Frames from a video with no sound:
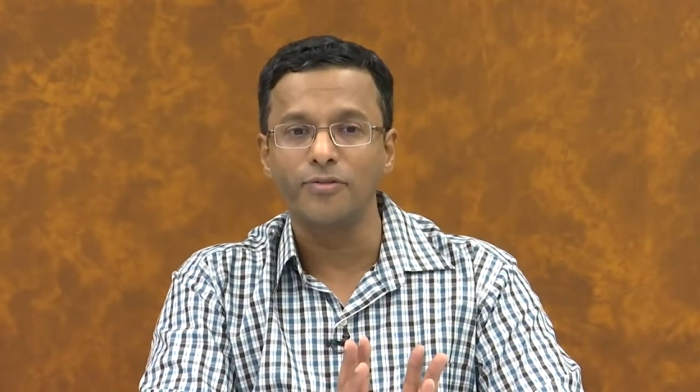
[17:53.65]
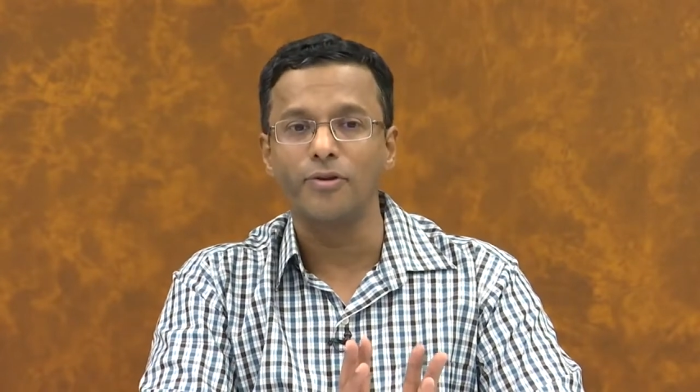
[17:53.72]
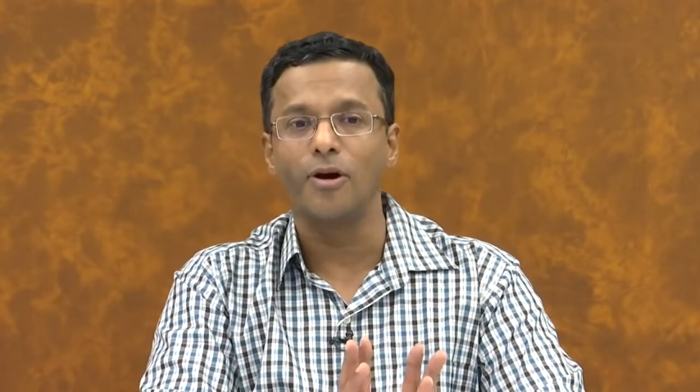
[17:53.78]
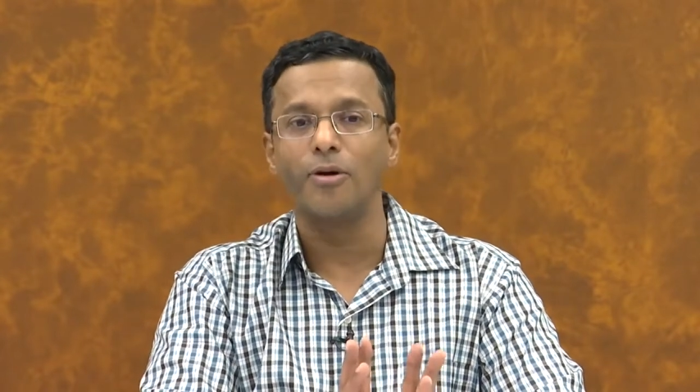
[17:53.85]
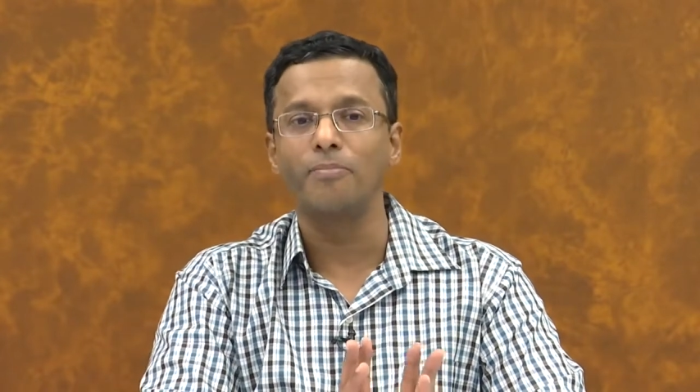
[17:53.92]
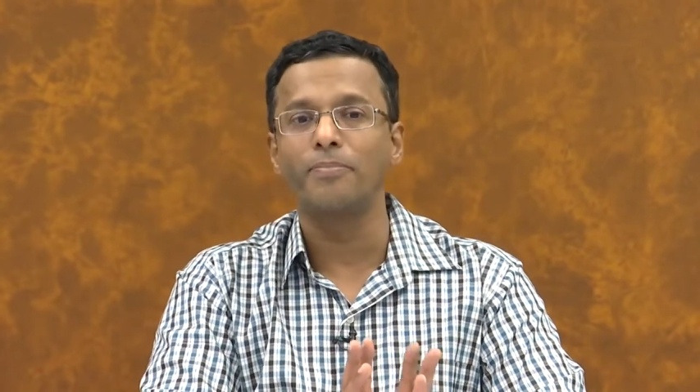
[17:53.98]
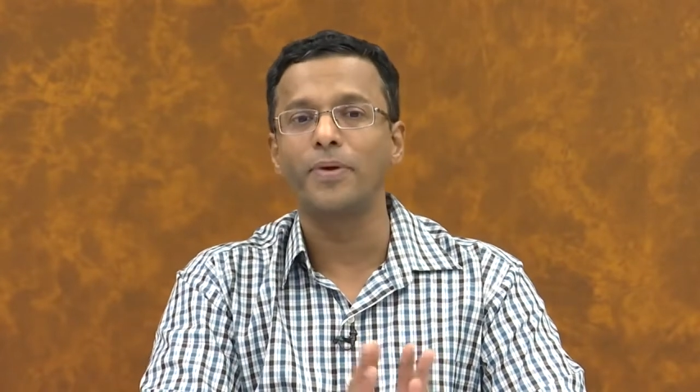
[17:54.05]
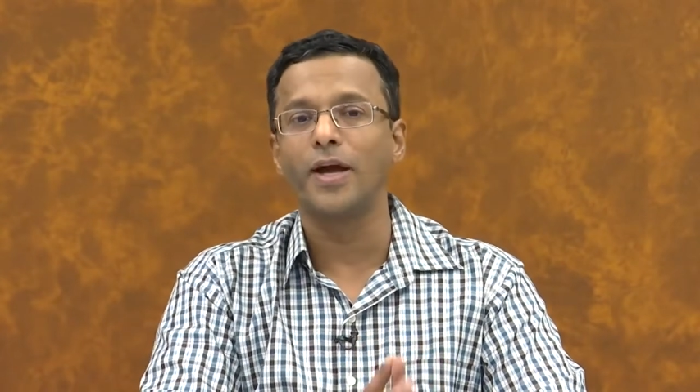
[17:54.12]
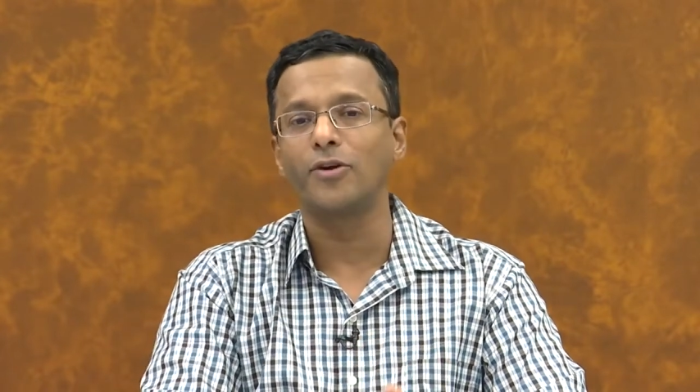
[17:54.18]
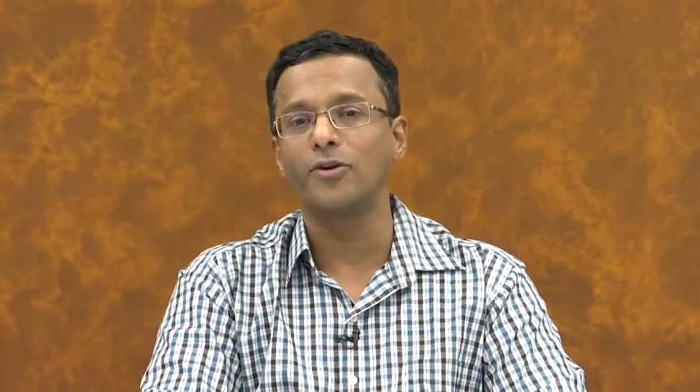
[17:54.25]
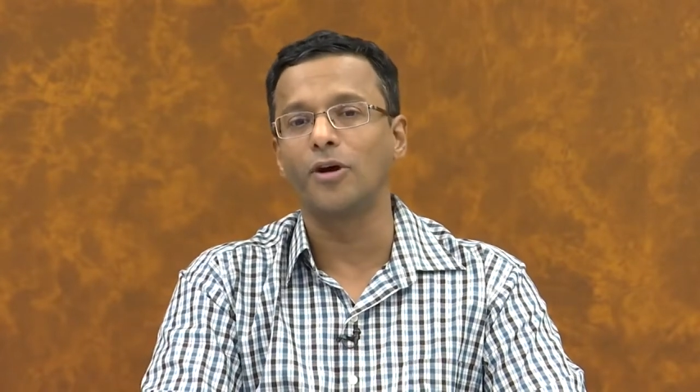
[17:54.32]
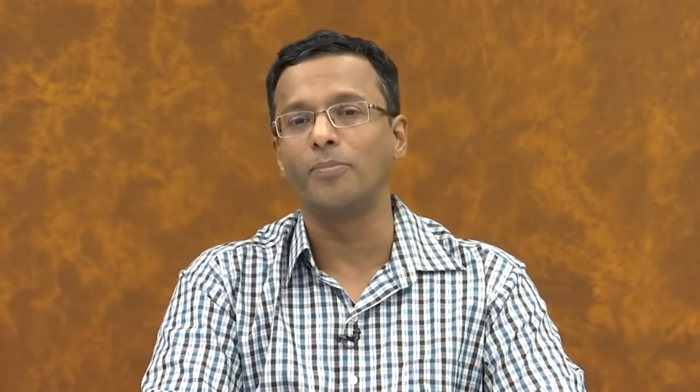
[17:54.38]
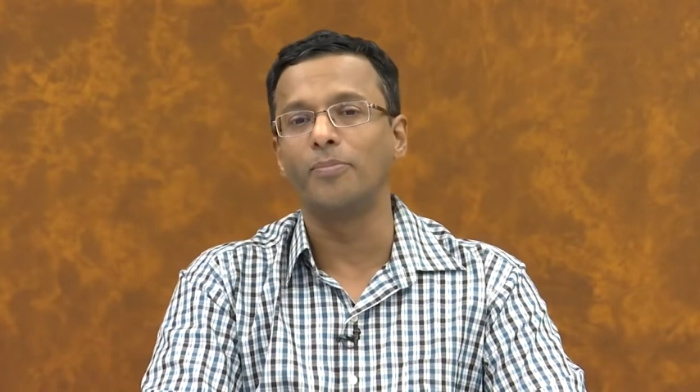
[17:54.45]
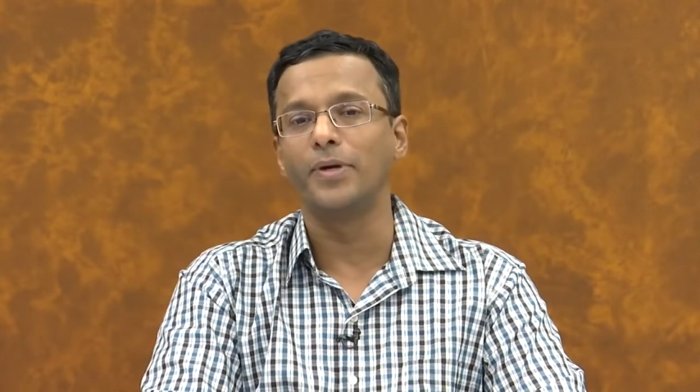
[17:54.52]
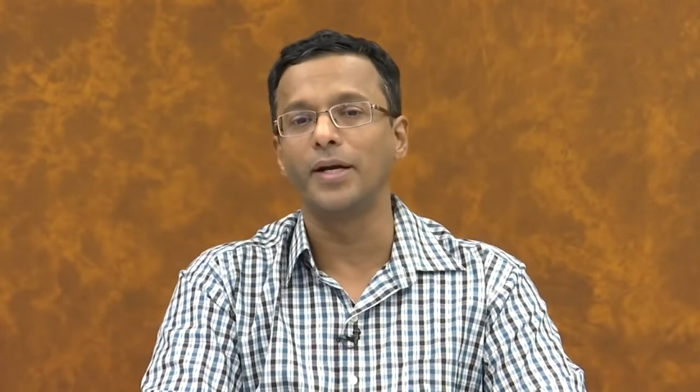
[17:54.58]
compact
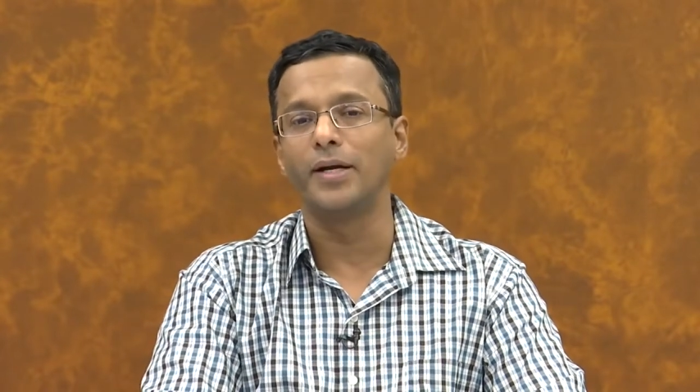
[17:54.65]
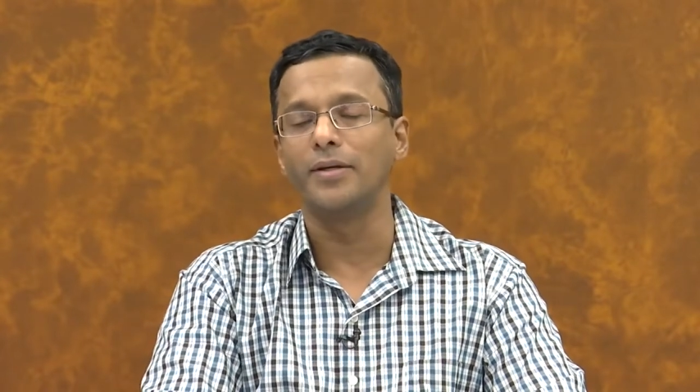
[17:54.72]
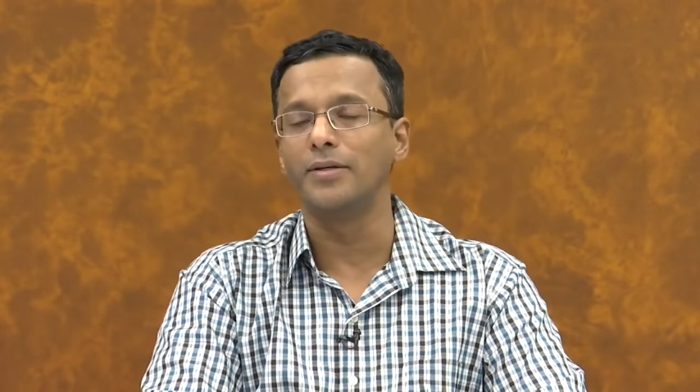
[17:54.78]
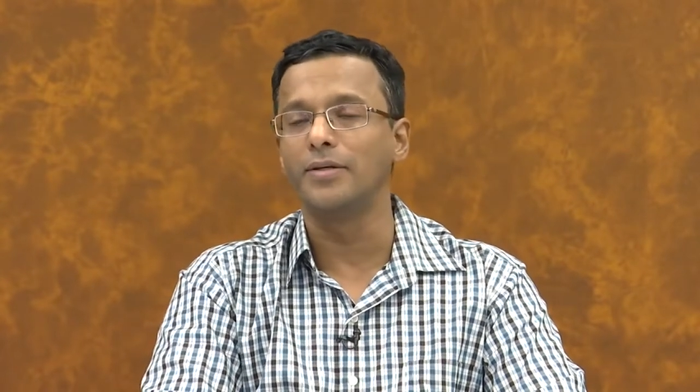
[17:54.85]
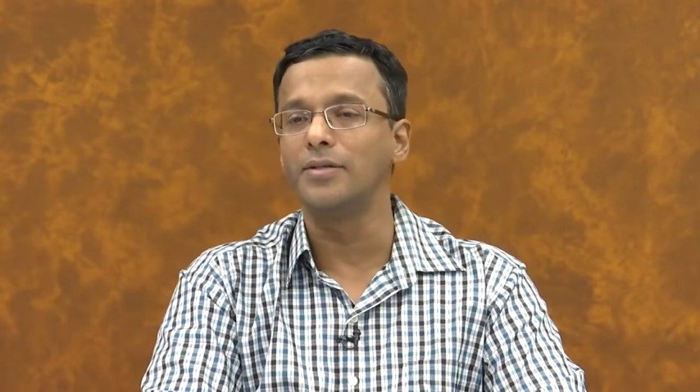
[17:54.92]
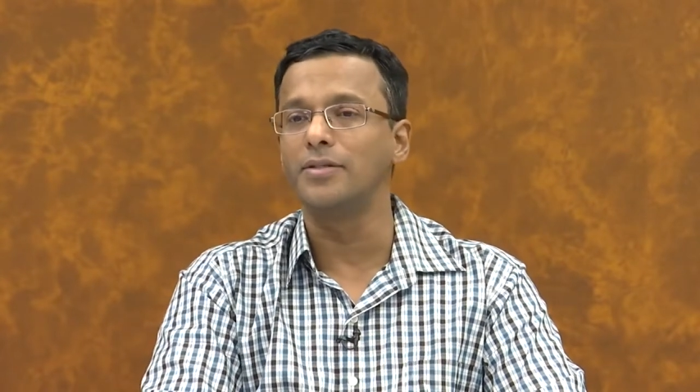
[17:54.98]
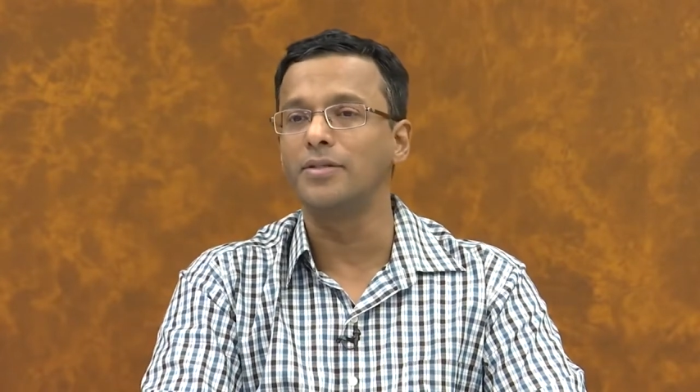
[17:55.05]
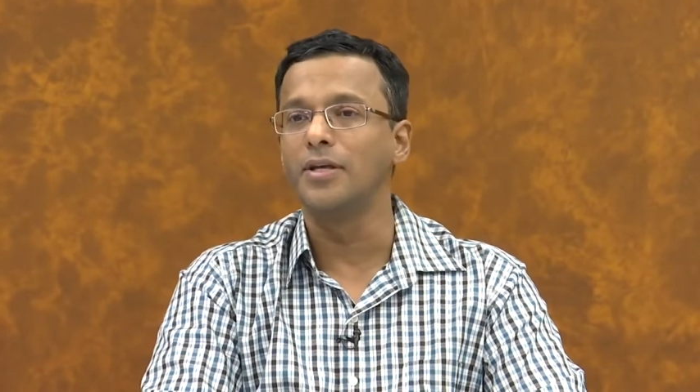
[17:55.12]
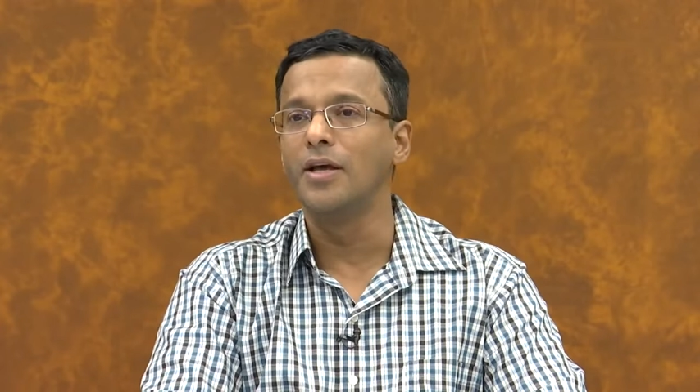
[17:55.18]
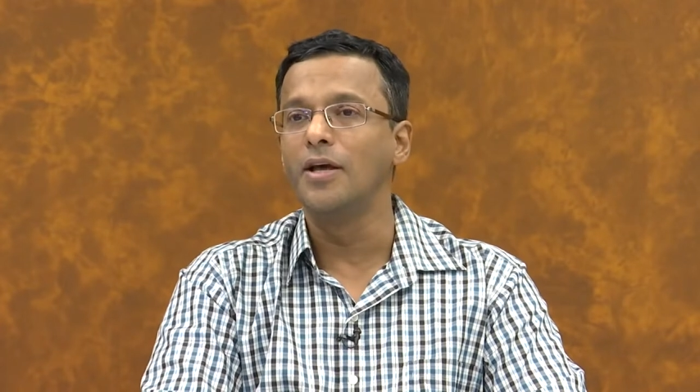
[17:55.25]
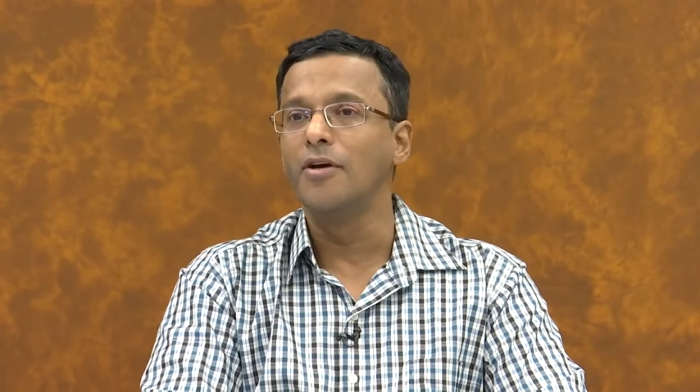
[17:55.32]
operators